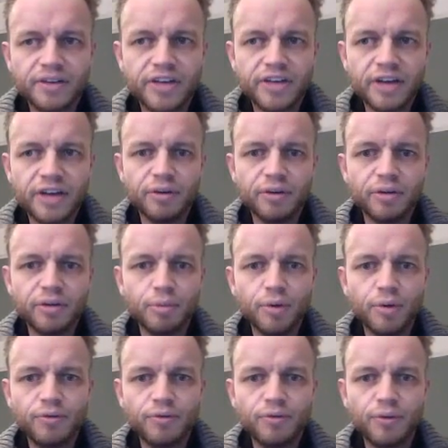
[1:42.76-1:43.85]
To get you in the
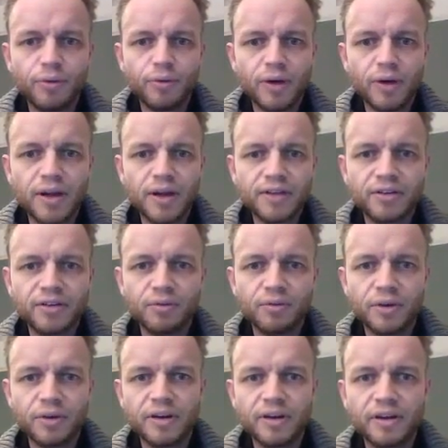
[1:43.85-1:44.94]
mood for our lesson, I'm
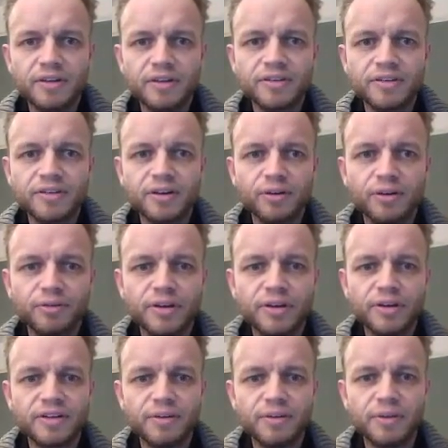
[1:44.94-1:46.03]
going to start you off
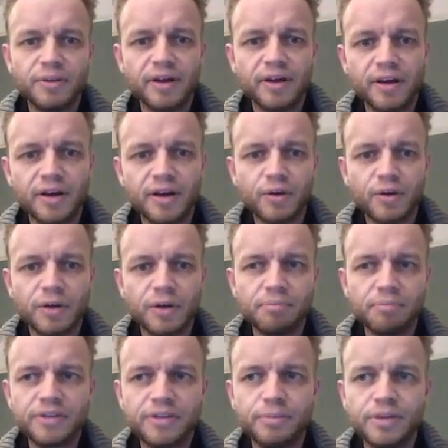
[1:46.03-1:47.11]
nicely with a quick
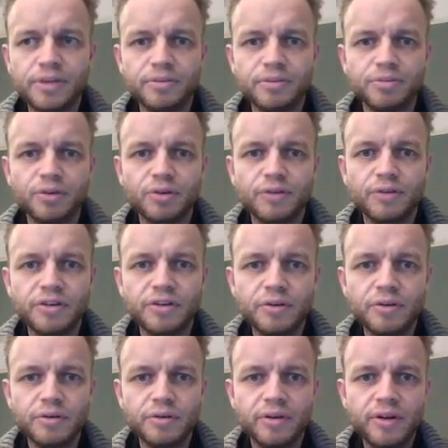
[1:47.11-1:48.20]
Mr. Bishop geography
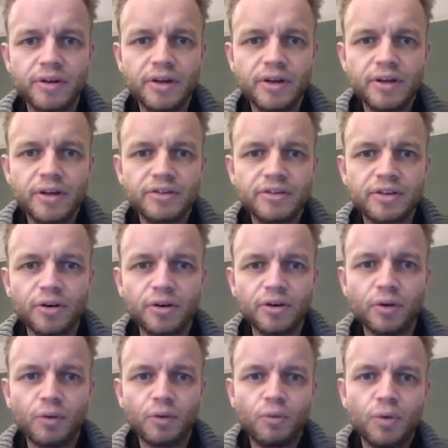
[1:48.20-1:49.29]
joke.
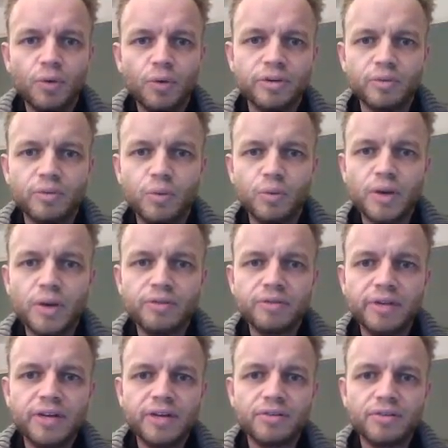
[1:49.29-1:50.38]
So, what did one
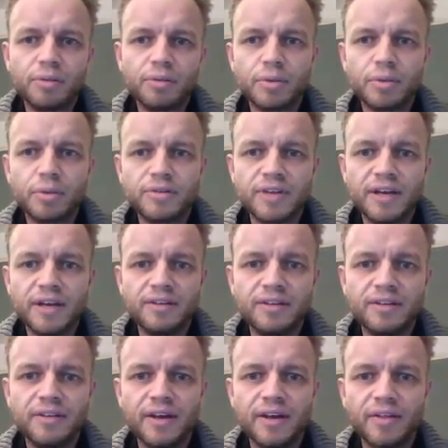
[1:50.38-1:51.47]
raindrop say
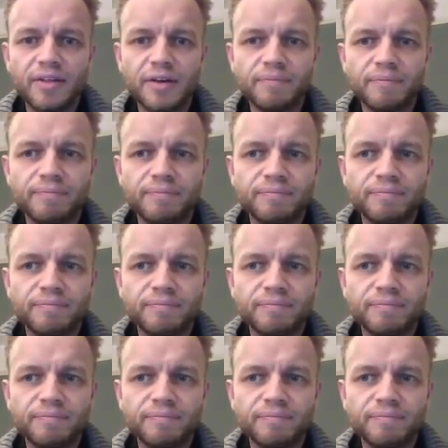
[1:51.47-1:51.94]
to the other?